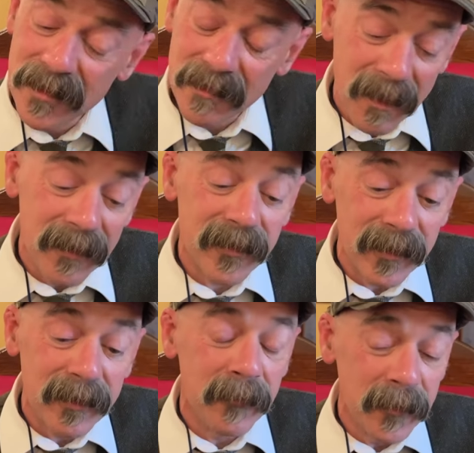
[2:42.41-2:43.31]
Honestly,
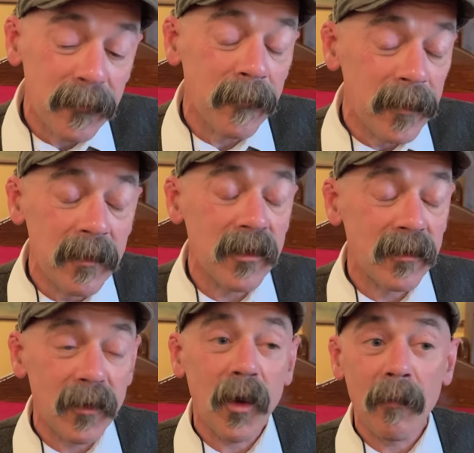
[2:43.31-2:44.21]
the view from the
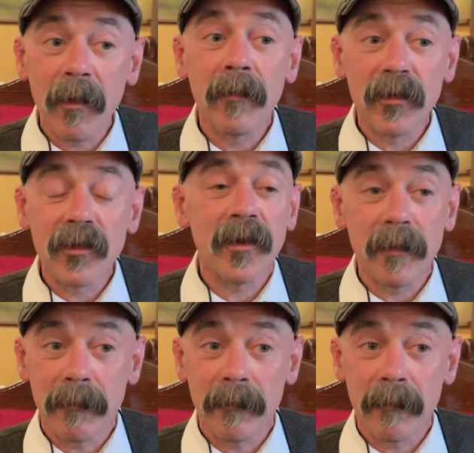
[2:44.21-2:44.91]
Mission, Carmel Mission